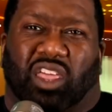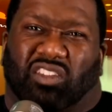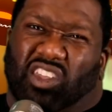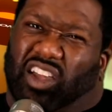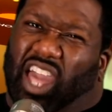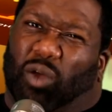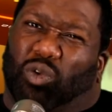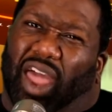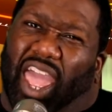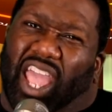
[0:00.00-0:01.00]
but they still kind
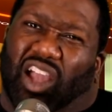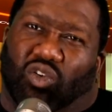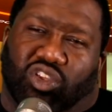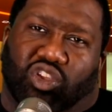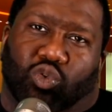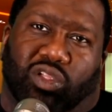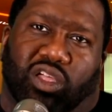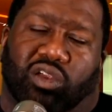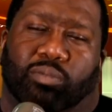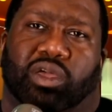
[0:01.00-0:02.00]
of want to hang on to you a
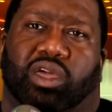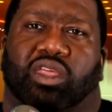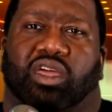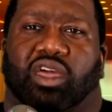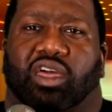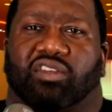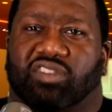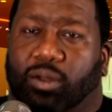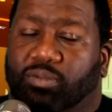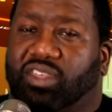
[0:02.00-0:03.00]
little bit,
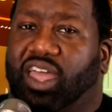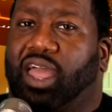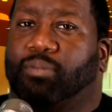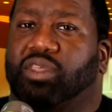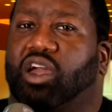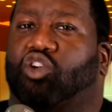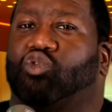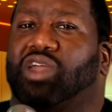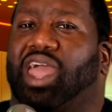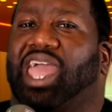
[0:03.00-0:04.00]
sometime they'll
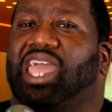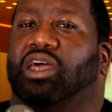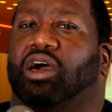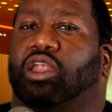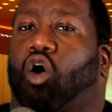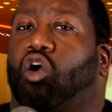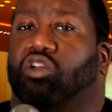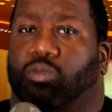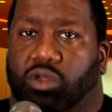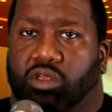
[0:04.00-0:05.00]
create an
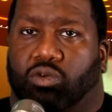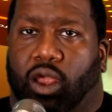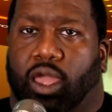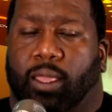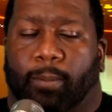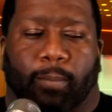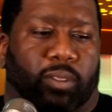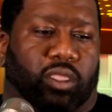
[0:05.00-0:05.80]
argument, right?